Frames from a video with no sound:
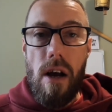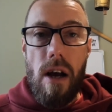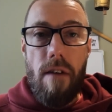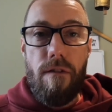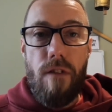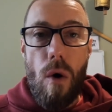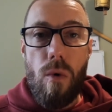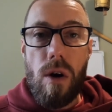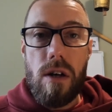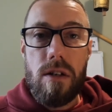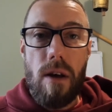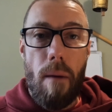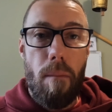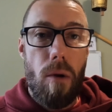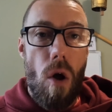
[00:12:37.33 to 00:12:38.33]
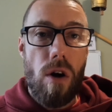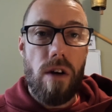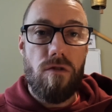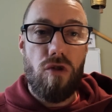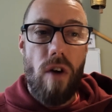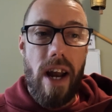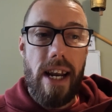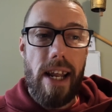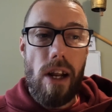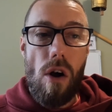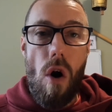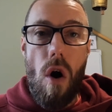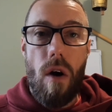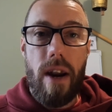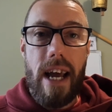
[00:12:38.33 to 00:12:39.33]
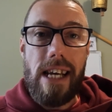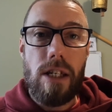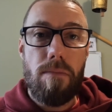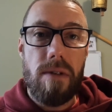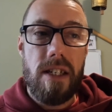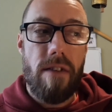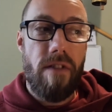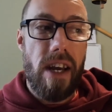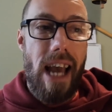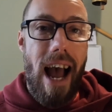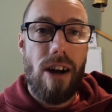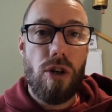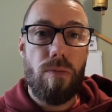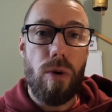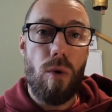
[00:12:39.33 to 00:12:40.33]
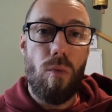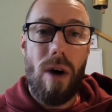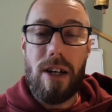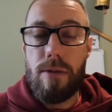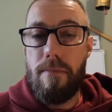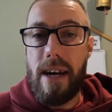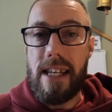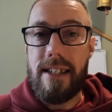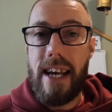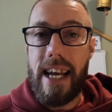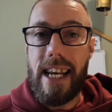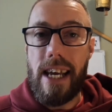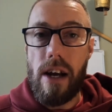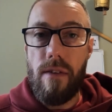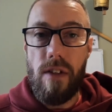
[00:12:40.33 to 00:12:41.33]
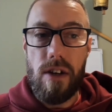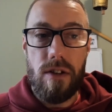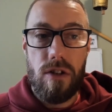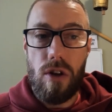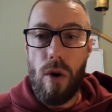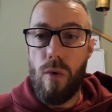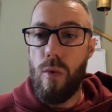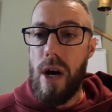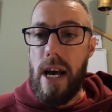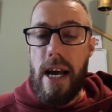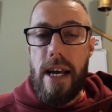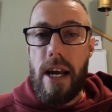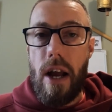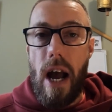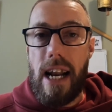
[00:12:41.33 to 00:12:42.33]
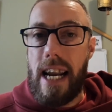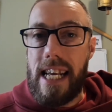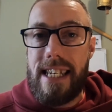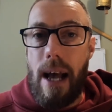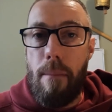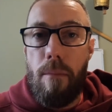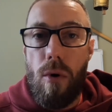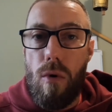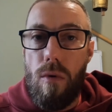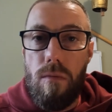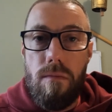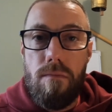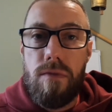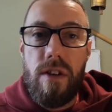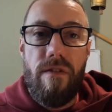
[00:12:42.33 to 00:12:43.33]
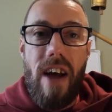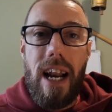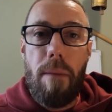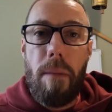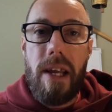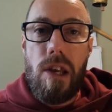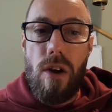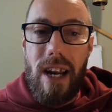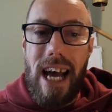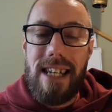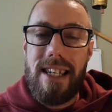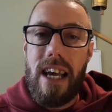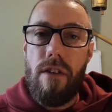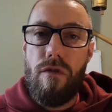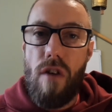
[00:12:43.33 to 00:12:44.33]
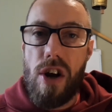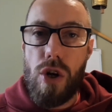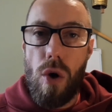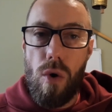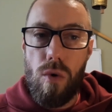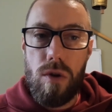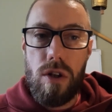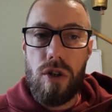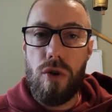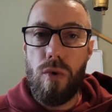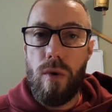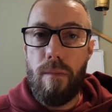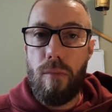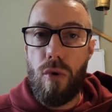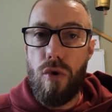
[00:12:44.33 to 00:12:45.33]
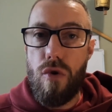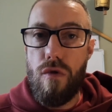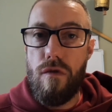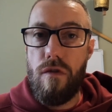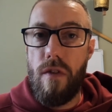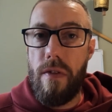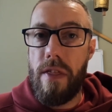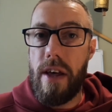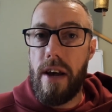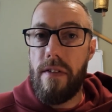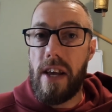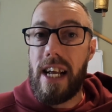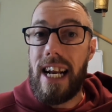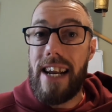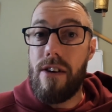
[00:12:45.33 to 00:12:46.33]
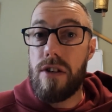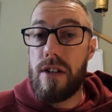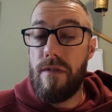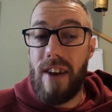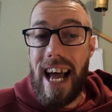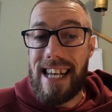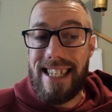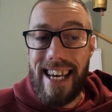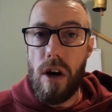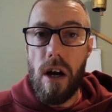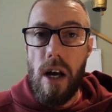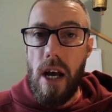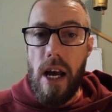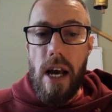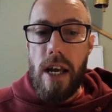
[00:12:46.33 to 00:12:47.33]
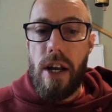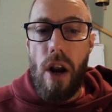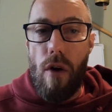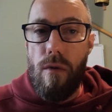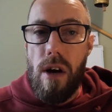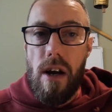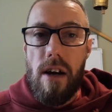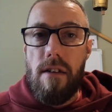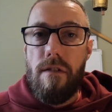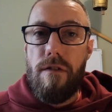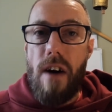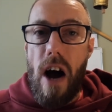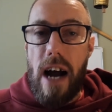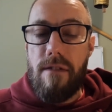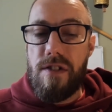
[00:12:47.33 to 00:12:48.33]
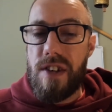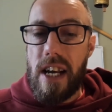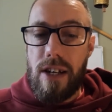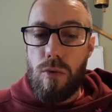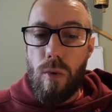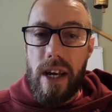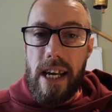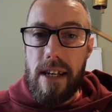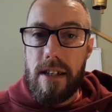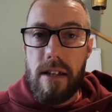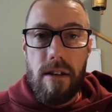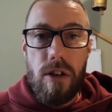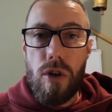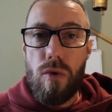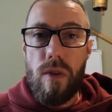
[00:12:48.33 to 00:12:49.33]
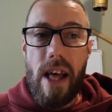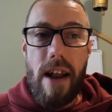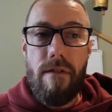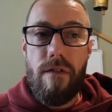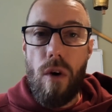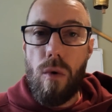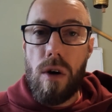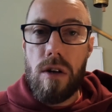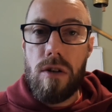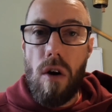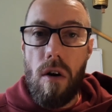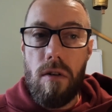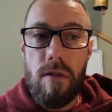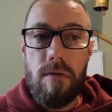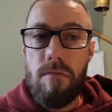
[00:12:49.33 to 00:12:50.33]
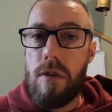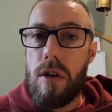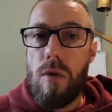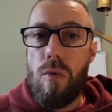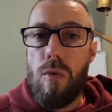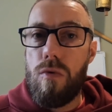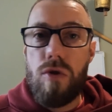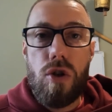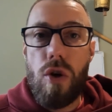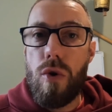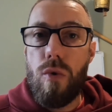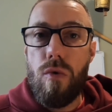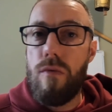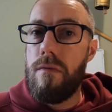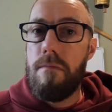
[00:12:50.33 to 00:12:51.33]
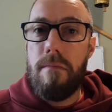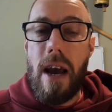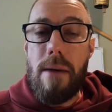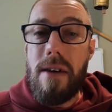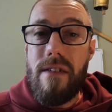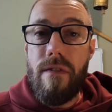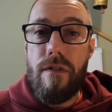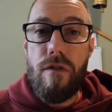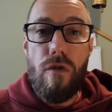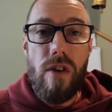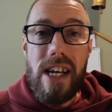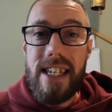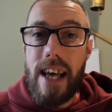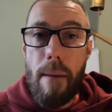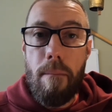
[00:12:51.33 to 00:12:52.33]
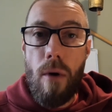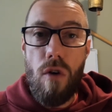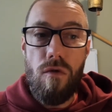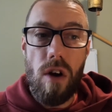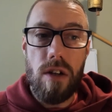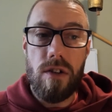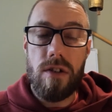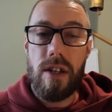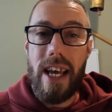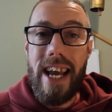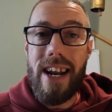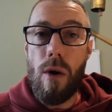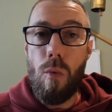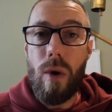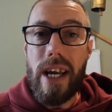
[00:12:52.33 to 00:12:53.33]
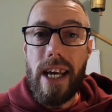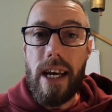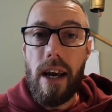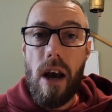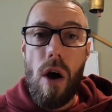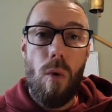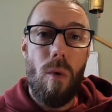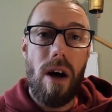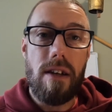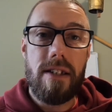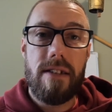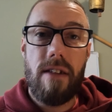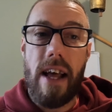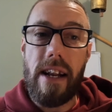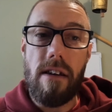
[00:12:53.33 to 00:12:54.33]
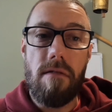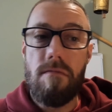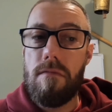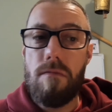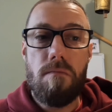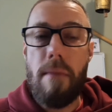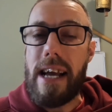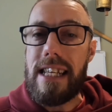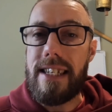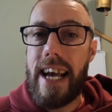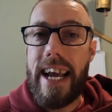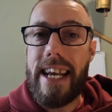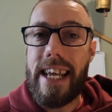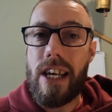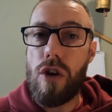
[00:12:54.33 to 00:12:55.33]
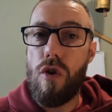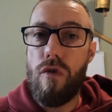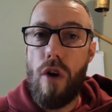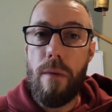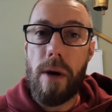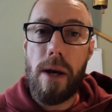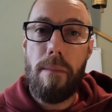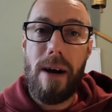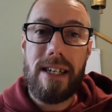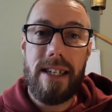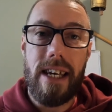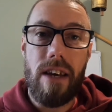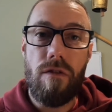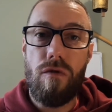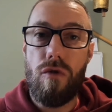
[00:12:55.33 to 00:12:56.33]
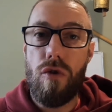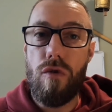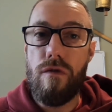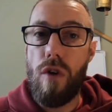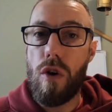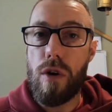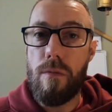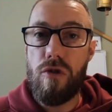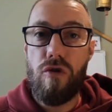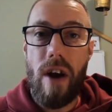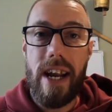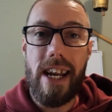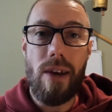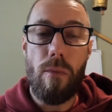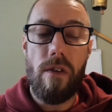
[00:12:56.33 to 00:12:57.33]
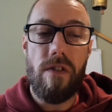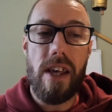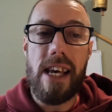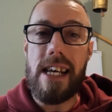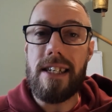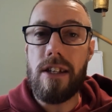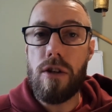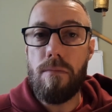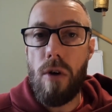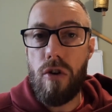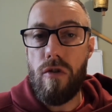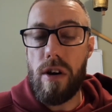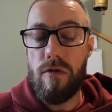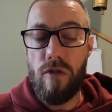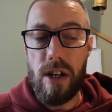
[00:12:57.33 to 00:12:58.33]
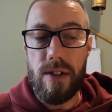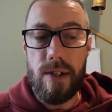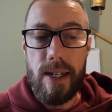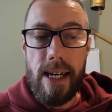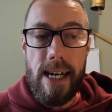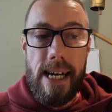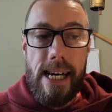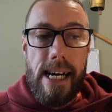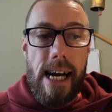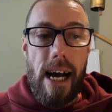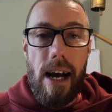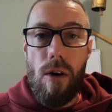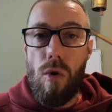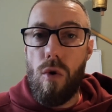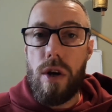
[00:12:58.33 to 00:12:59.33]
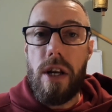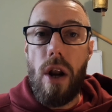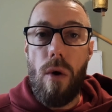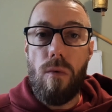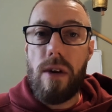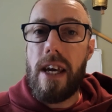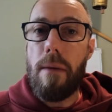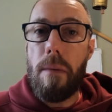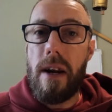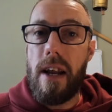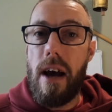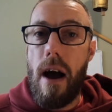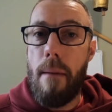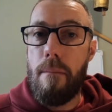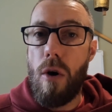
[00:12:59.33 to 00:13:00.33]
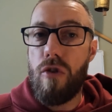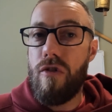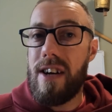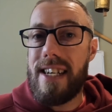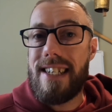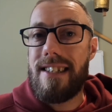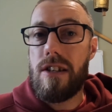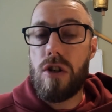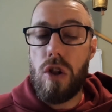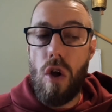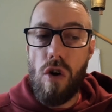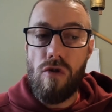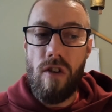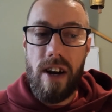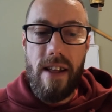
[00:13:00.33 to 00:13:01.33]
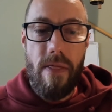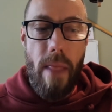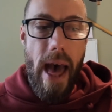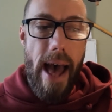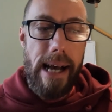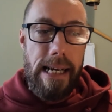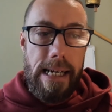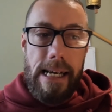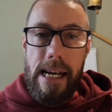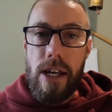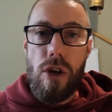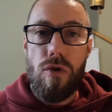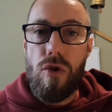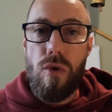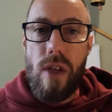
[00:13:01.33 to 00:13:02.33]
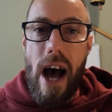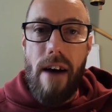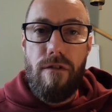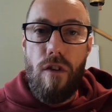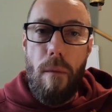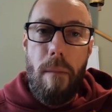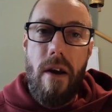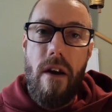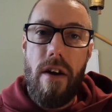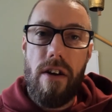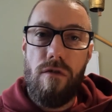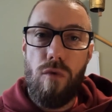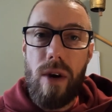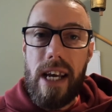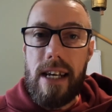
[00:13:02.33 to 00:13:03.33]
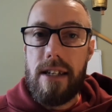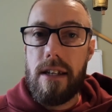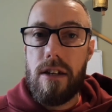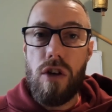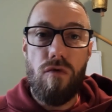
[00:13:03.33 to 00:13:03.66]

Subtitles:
Focus a block of training on a specific attribute whilst maintaining others. So an example, developing your lactate threshold to improve the clearance of lactate for 5-6 weeks. You then focus on 2, maybe even 3 tempo runs in a week, whilst then maintaining your aerobic capacity through volume of training with the easy to moderate runs, or keeping a moderate distance long run in there. You do that for a period of weeks.